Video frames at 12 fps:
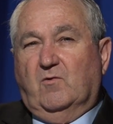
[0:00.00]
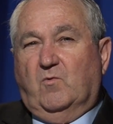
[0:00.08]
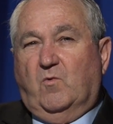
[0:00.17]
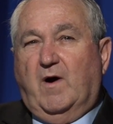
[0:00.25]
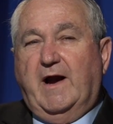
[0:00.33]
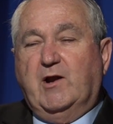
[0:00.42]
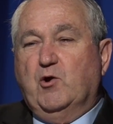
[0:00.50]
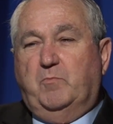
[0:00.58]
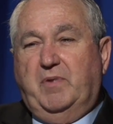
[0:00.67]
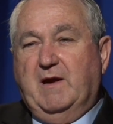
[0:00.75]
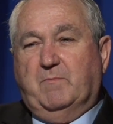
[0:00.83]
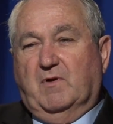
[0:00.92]
Why do
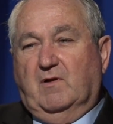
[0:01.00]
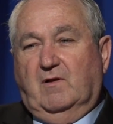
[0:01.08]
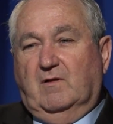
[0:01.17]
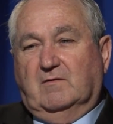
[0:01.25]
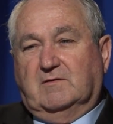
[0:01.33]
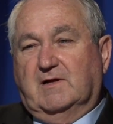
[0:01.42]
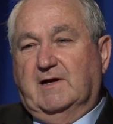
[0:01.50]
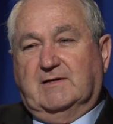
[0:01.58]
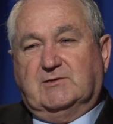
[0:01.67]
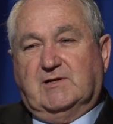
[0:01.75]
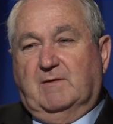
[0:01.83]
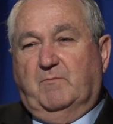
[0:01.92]
people
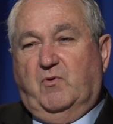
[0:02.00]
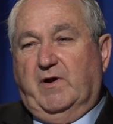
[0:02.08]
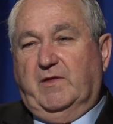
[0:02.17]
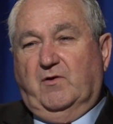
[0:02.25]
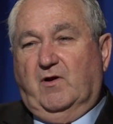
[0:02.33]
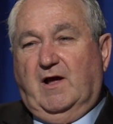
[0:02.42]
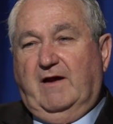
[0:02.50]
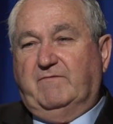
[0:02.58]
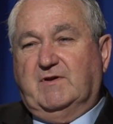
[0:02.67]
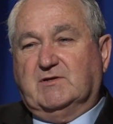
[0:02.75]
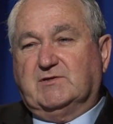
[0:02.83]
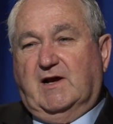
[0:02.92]
at some point in their life
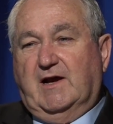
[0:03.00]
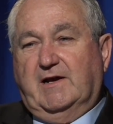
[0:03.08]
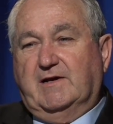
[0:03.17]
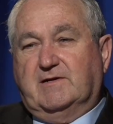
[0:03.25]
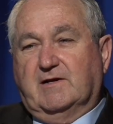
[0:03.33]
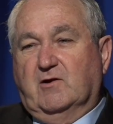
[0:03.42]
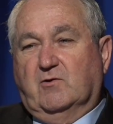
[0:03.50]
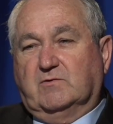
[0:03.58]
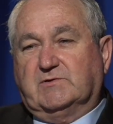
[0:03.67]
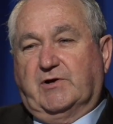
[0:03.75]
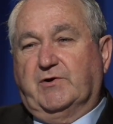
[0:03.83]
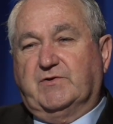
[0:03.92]
decide to go
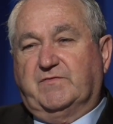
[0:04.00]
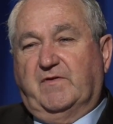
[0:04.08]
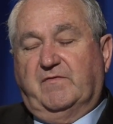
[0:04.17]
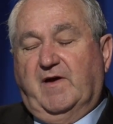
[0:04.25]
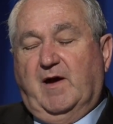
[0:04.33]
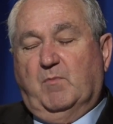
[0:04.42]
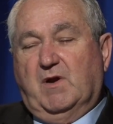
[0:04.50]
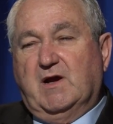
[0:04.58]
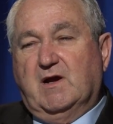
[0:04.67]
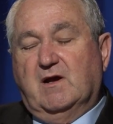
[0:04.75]
search for family?